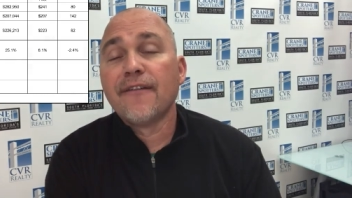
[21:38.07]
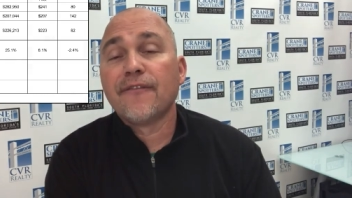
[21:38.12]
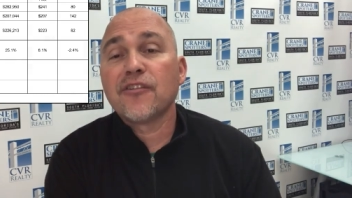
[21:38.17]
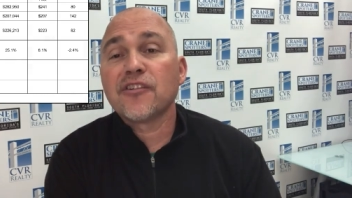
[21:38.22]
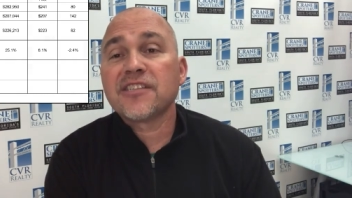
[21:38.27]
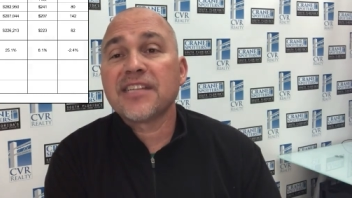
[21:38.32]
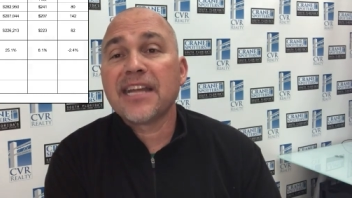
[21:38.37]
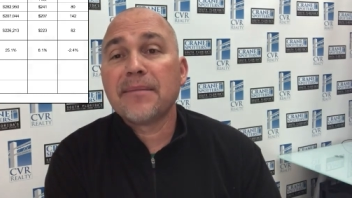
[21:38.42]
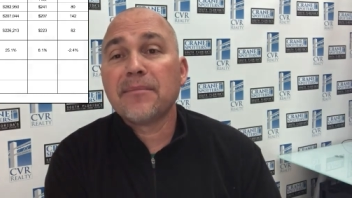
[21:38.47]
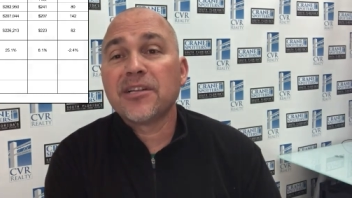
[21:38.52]

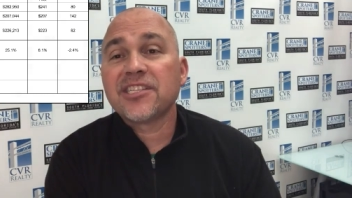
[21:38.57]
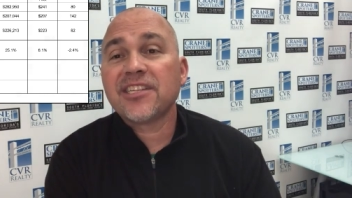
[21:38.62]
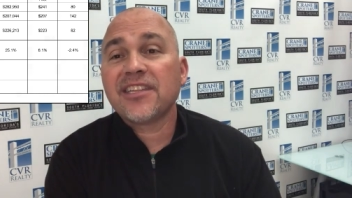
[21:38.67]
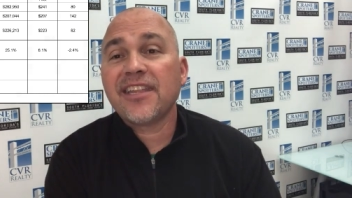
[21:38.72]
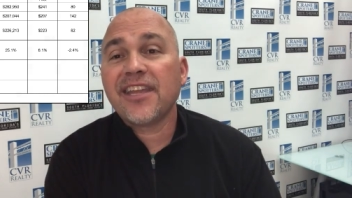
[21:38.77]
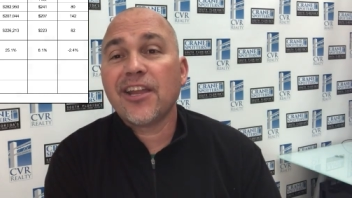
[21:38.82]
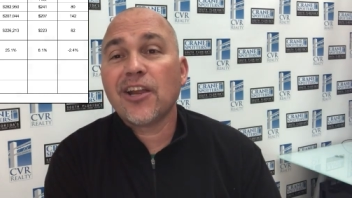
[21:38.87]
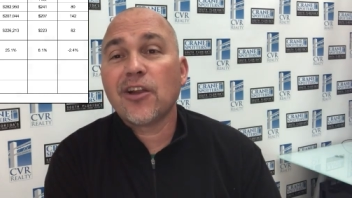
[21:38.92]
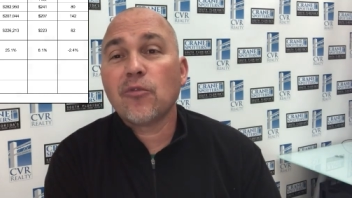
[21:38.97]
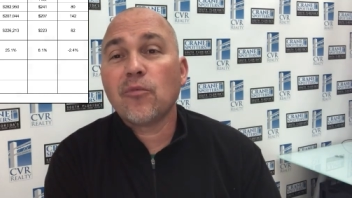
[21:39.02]
First 9 months
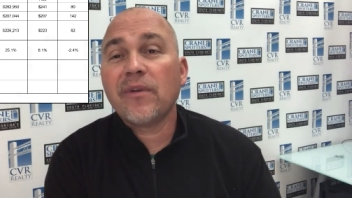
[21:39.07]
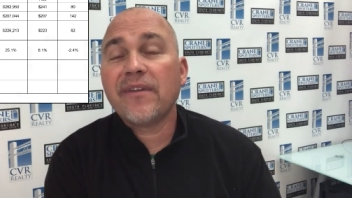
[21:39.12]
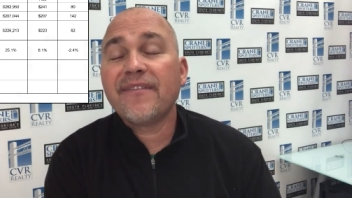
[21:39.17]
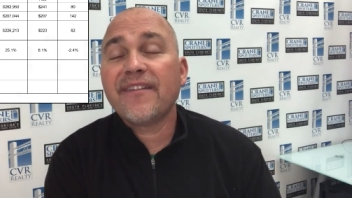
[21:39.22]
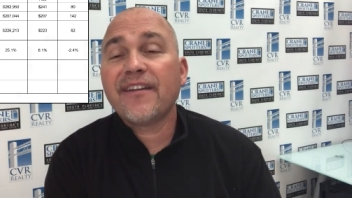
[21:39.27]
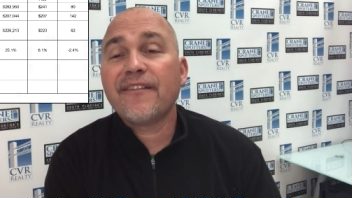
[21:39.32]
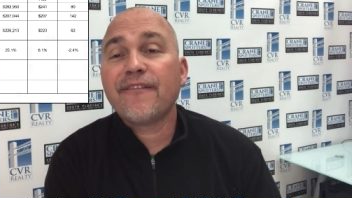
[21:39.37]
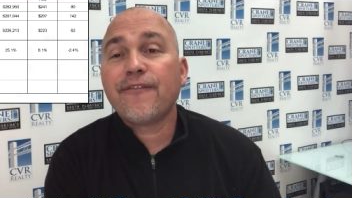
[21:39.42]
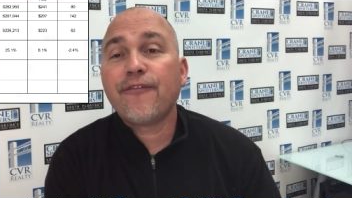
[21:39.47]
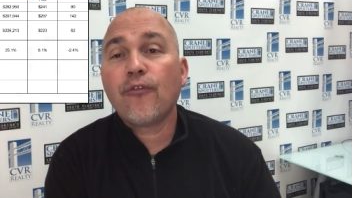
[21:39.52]
of the year, we've
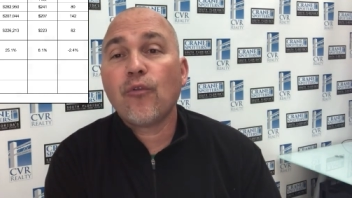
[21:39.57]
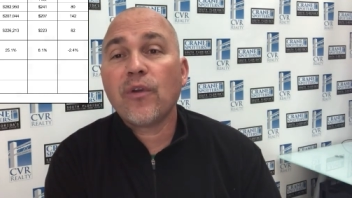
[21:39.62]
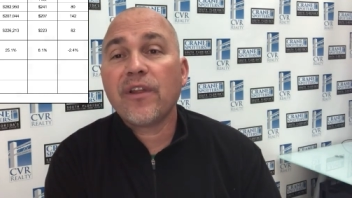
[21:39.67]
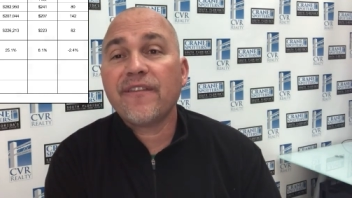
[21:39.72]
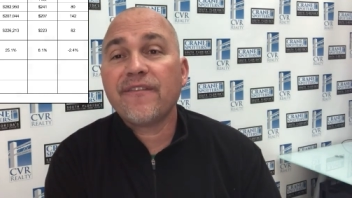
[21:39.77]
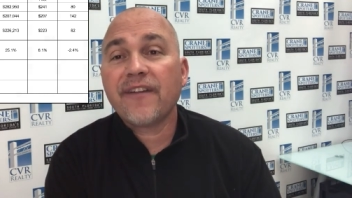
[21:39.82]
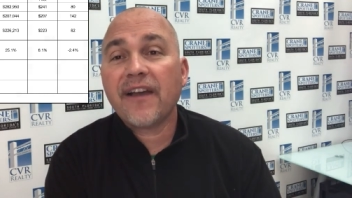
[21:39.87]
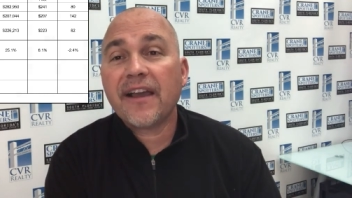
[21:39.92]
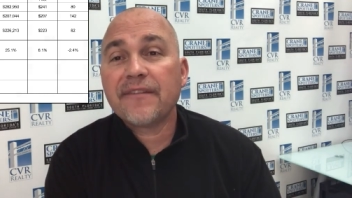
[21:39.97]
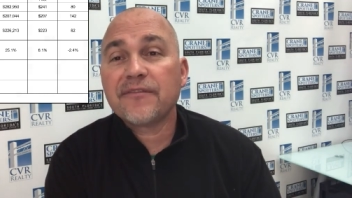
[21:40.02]
had
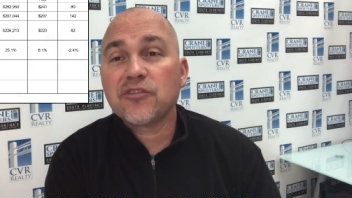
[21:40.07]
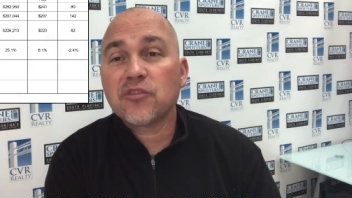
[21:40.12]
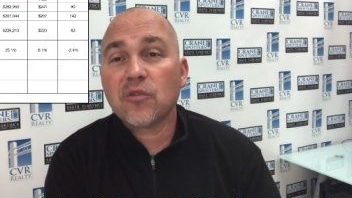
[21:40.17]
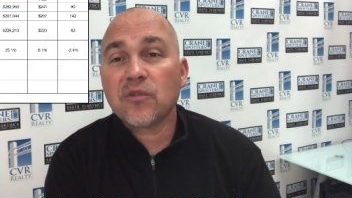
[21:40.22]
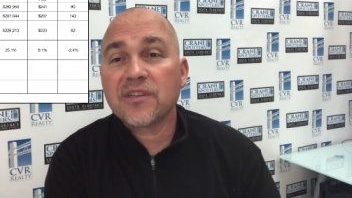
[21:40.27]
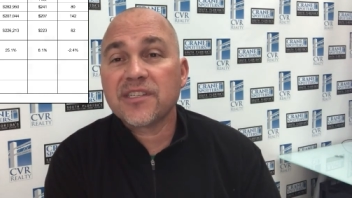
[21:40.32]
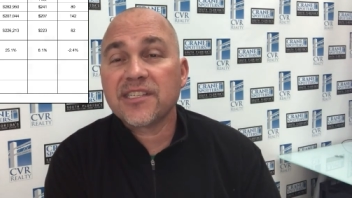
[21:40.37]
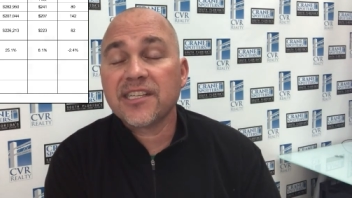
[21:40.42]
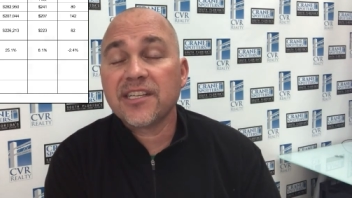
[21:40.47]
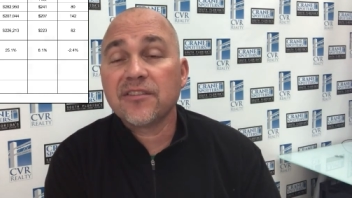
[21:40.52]
45
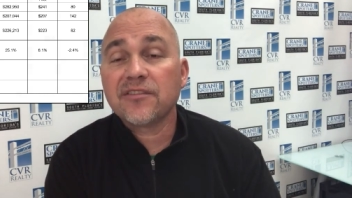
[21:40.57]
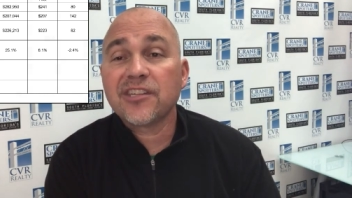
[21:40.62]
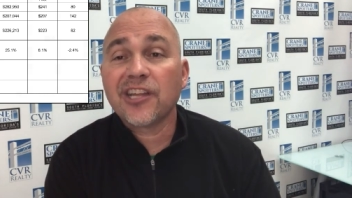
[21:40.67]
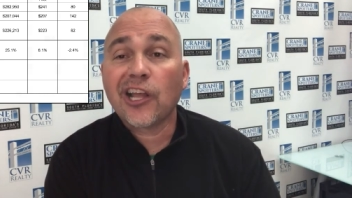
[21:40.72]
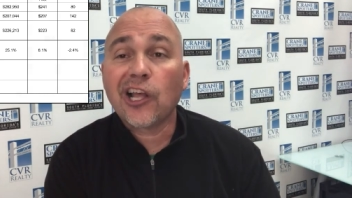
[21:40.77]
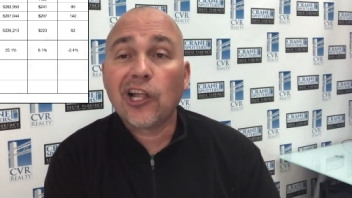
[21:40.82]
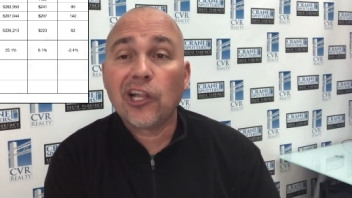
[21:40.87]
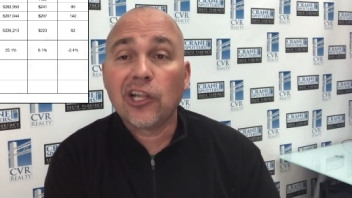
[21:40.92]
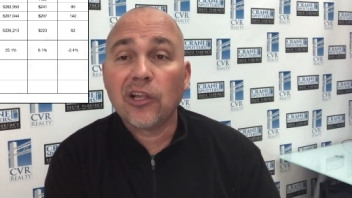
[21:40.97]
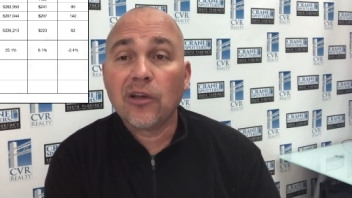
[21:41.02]
short sales
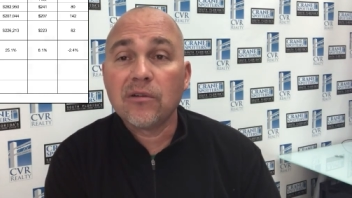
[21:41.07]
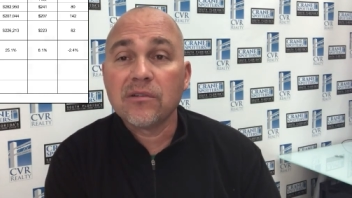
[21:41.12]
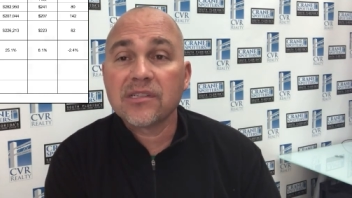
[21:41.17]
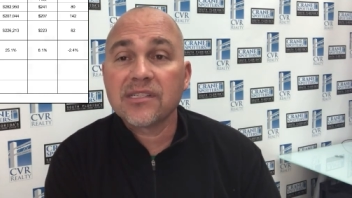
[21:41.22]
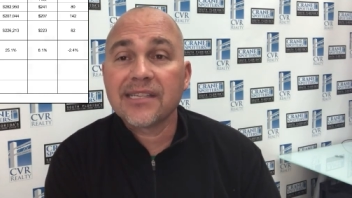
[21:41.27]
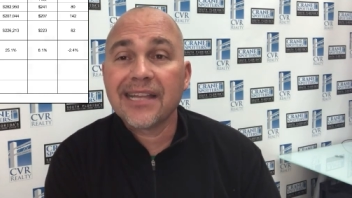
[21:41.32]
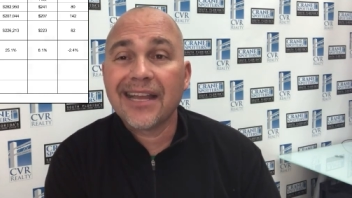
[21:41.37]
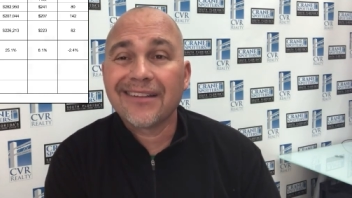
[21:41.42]
to close.